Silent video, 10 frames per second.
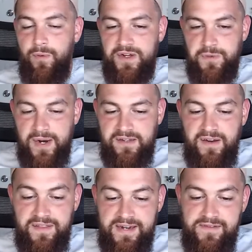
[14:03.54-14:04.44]
resurrected
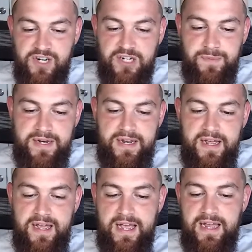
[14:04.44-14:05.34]
on the day of judgment
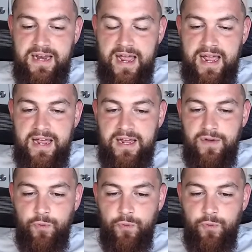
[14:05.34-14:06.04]
in a